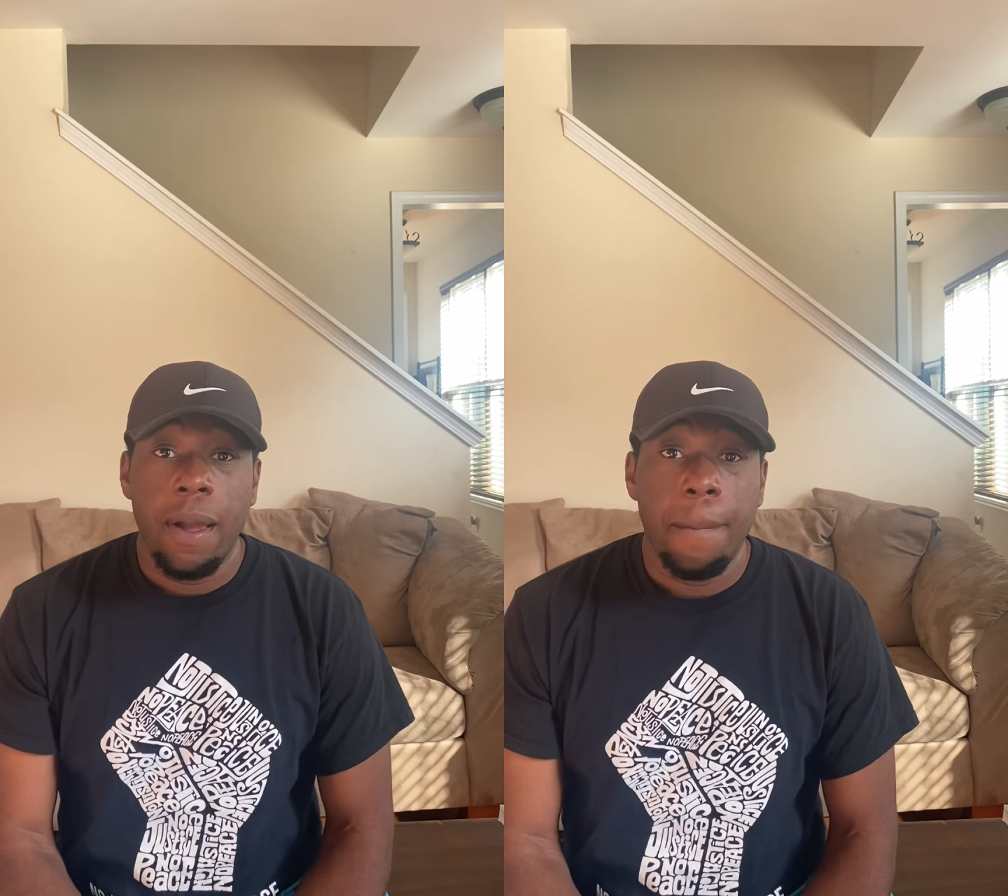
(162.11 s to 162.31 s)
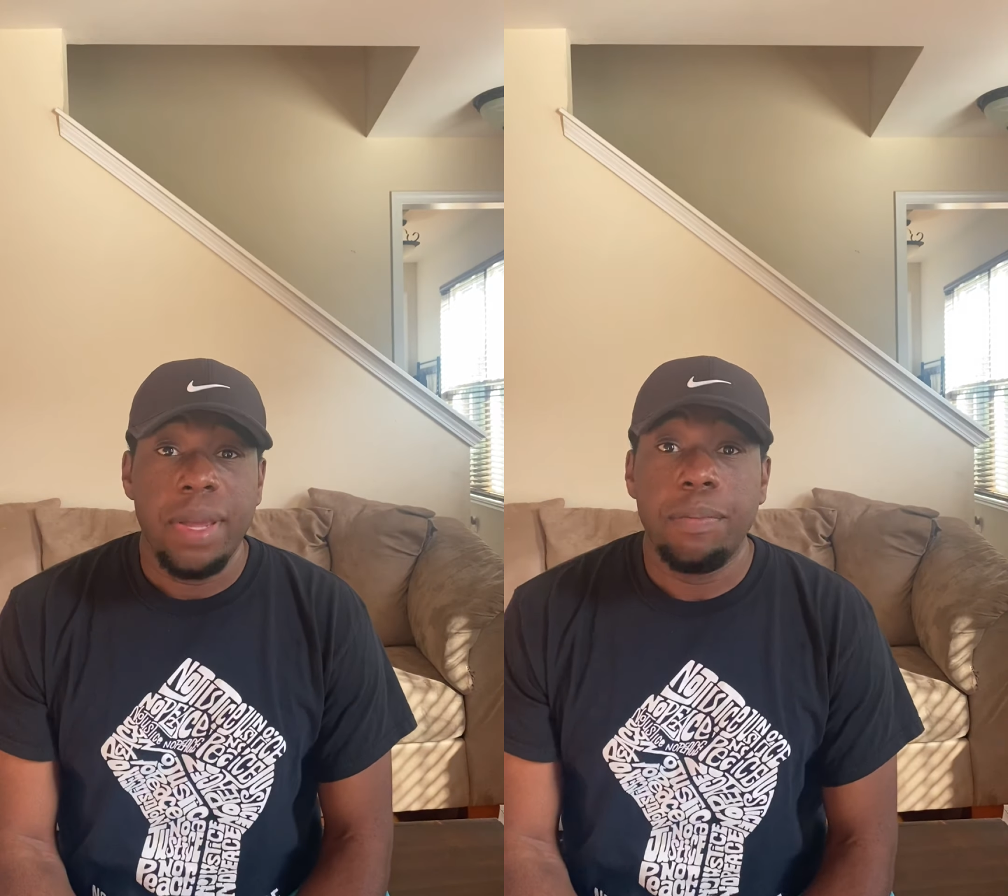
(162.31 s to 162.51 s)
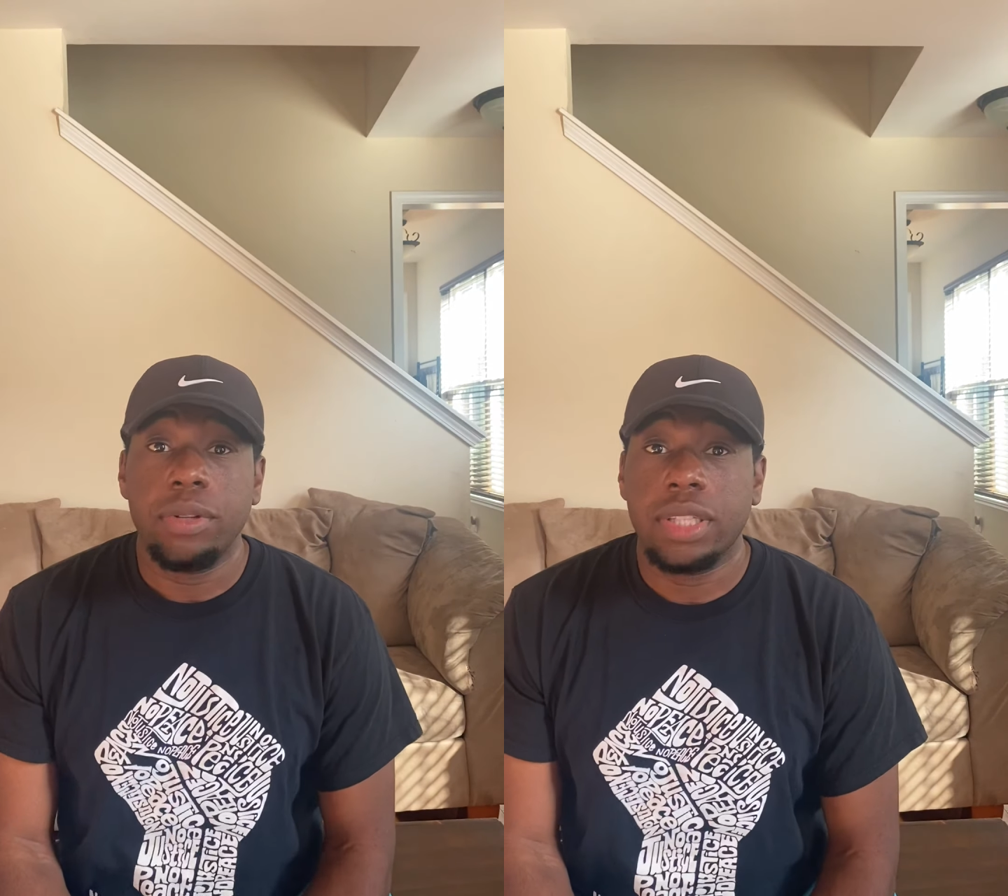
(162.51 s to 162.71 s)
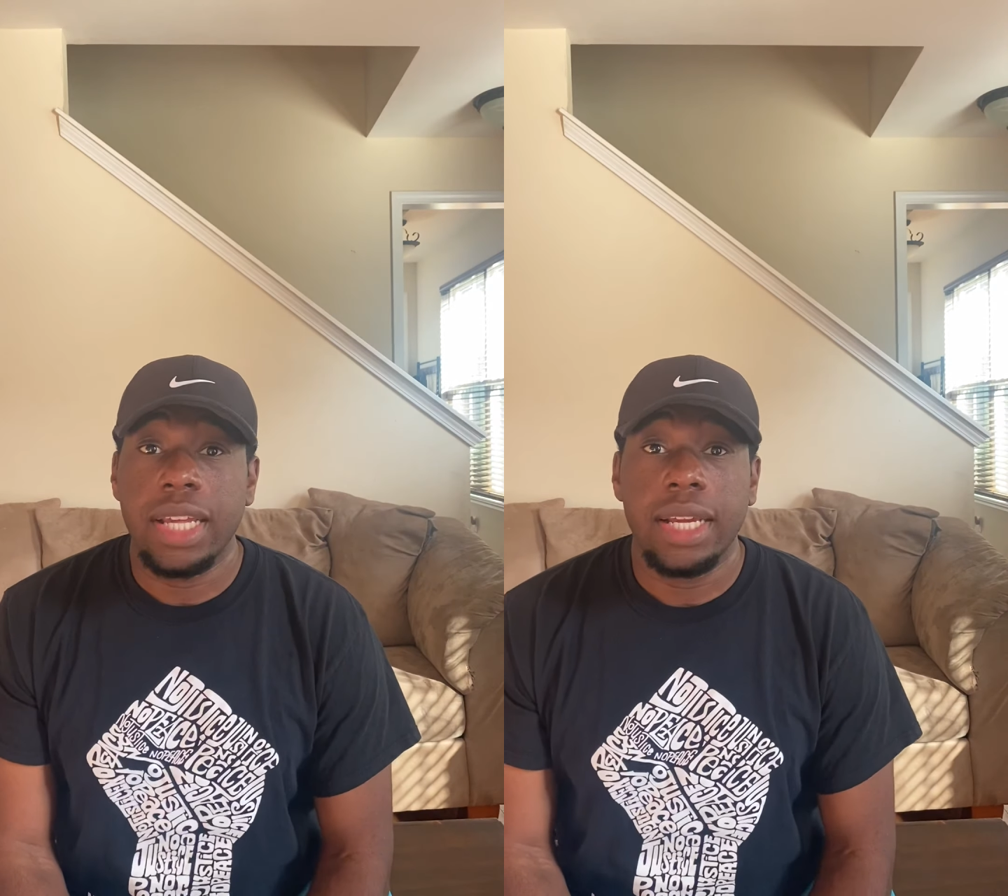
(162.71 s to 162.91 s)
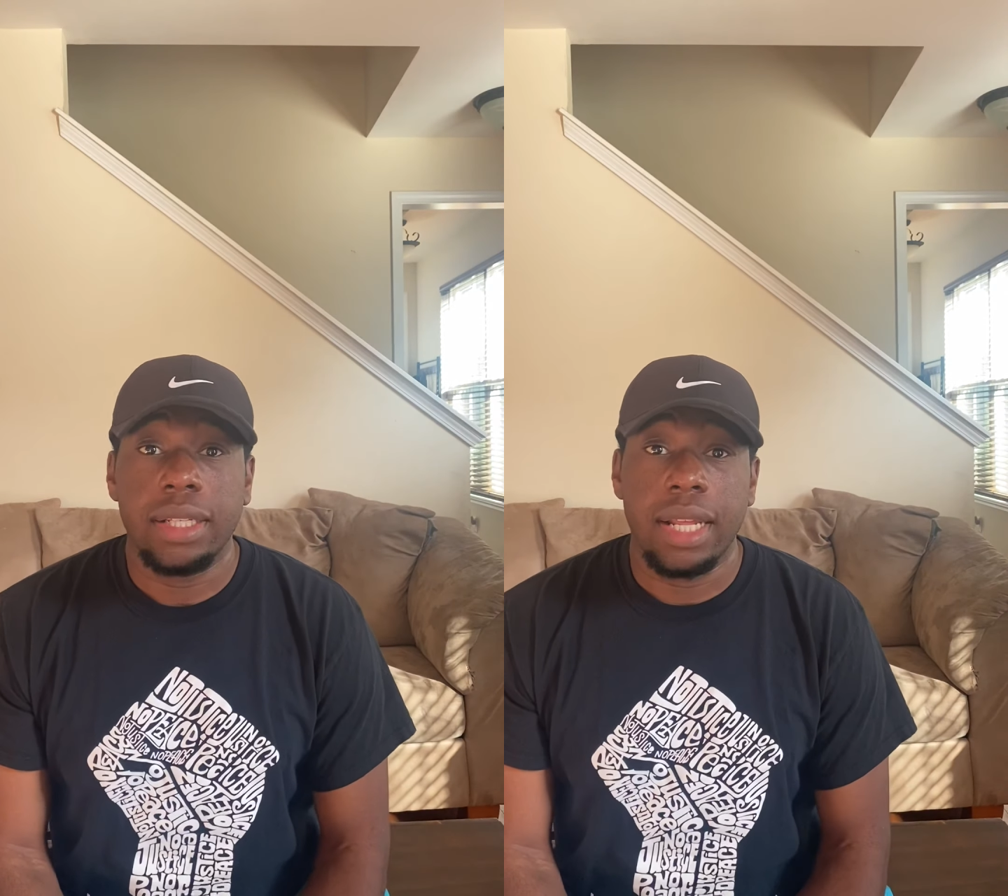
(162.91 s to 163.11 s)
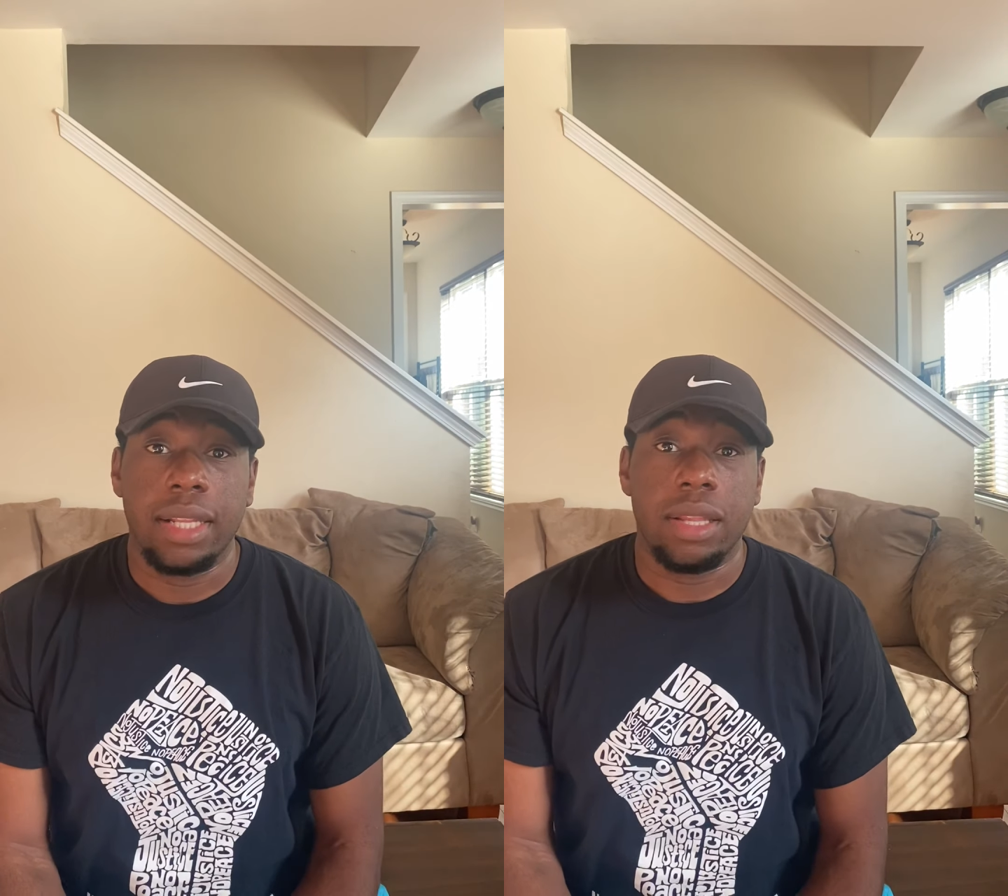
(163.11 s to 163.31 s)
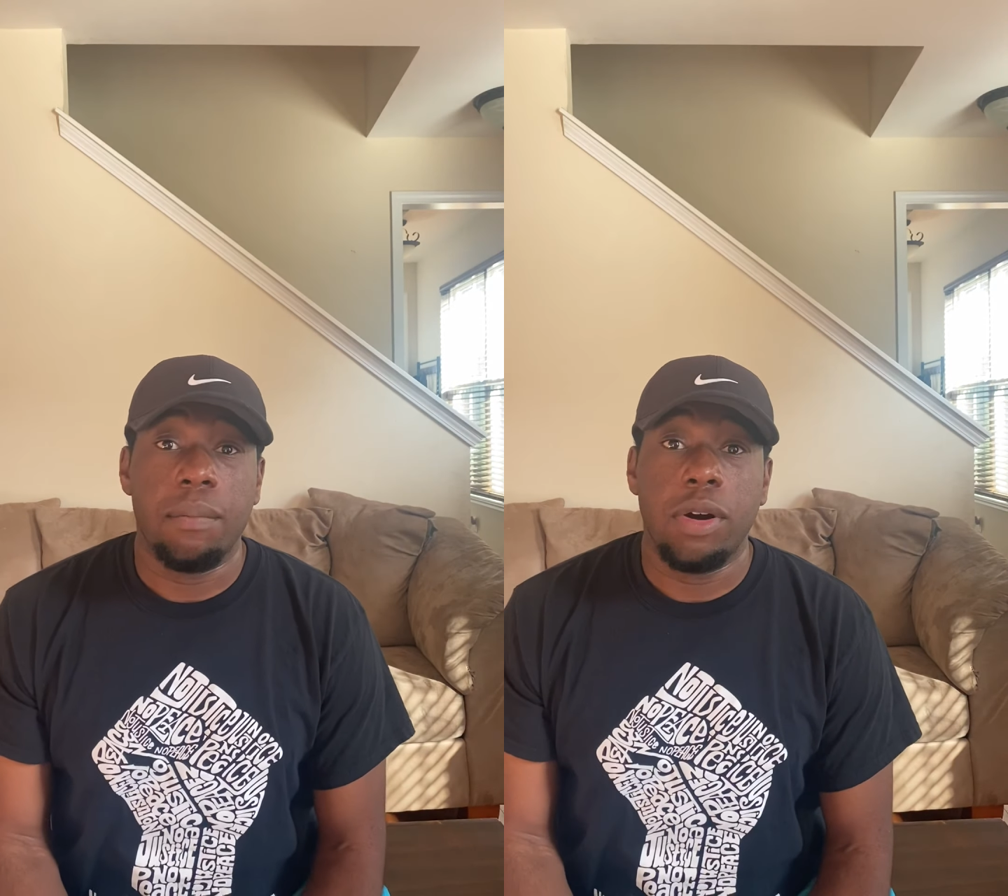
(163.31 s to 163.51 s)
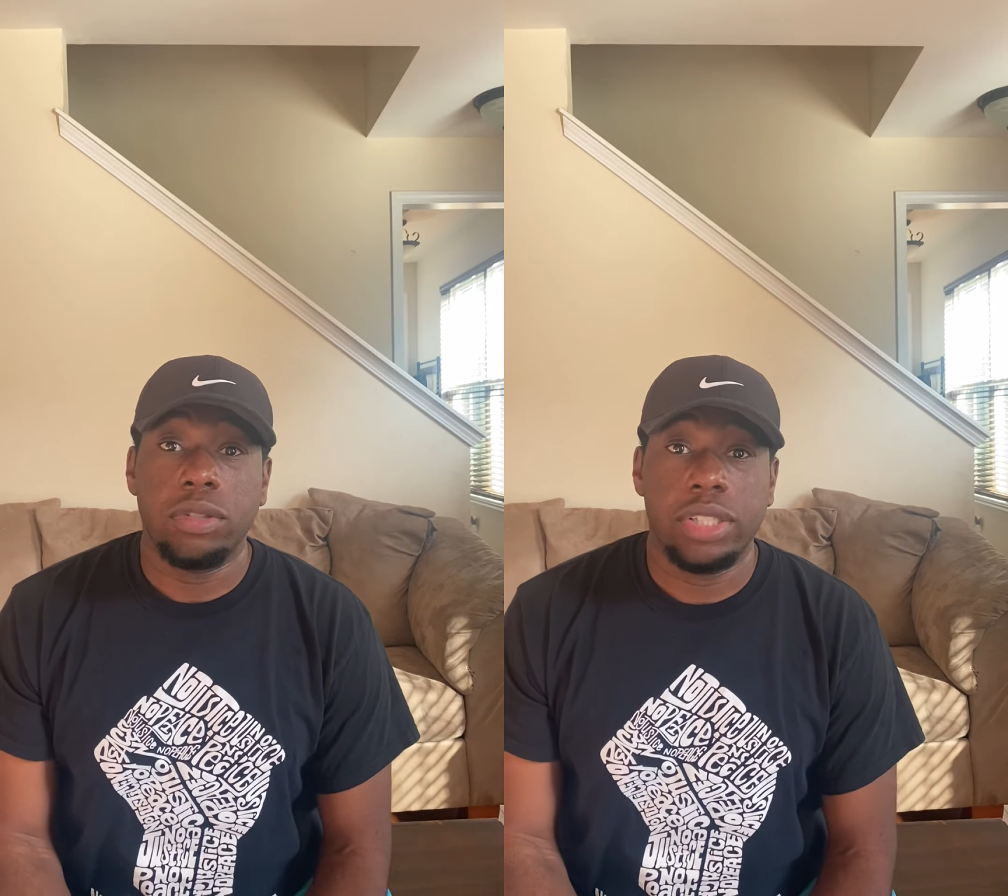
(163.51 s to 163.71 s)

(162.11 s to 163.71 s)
People think that the most